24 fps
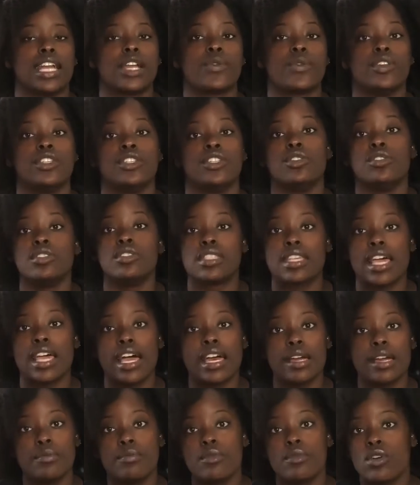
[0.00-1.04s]
reduce that
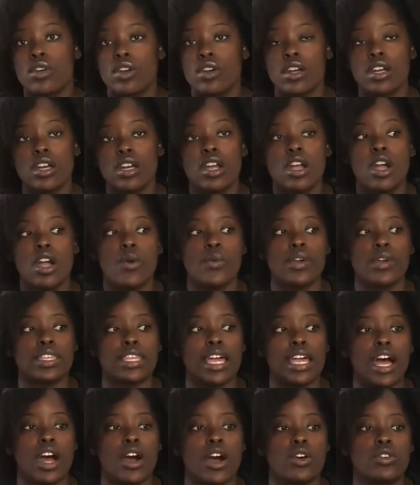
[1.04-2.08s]
more
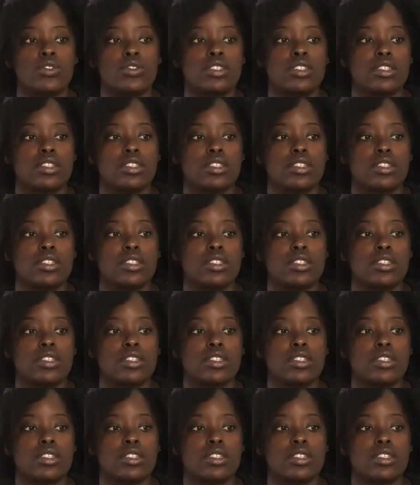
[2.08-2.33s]
without